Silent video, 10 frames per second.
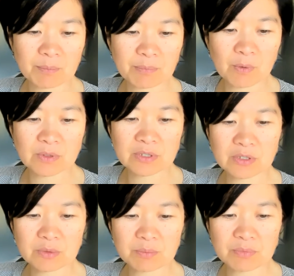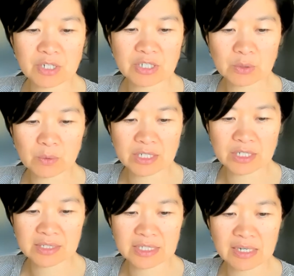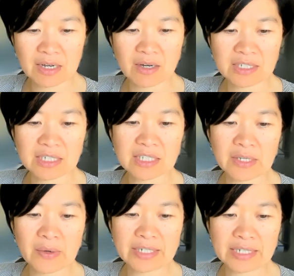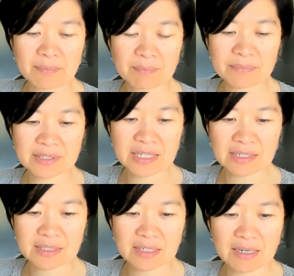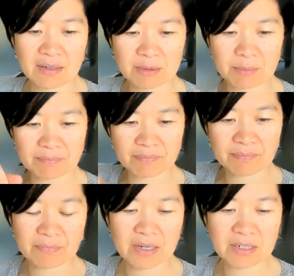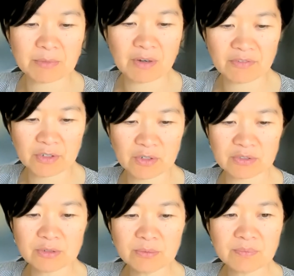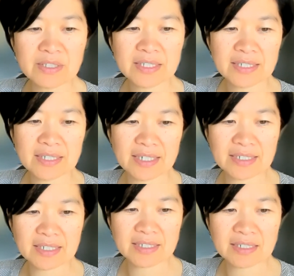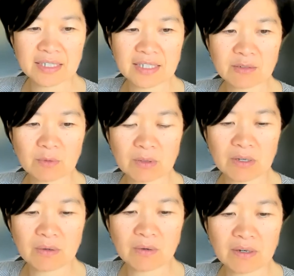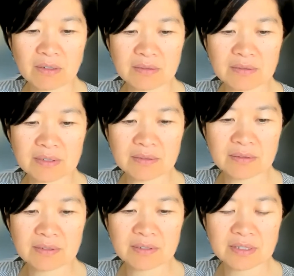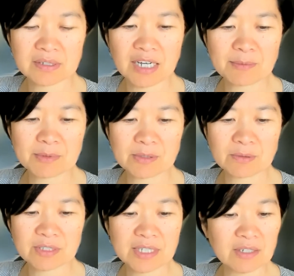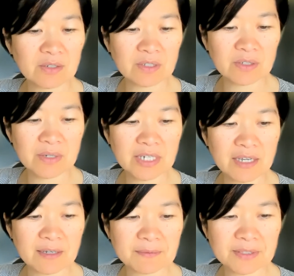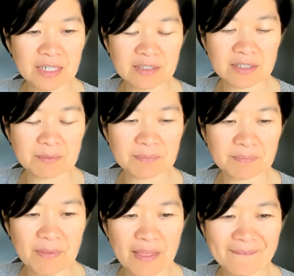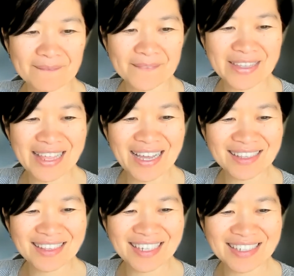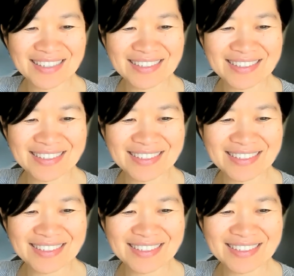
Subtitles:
post your question on the Q&A section on the bottom of your Zoom, and then Ian will go on certain times to check your Q&A section. With that, thanks.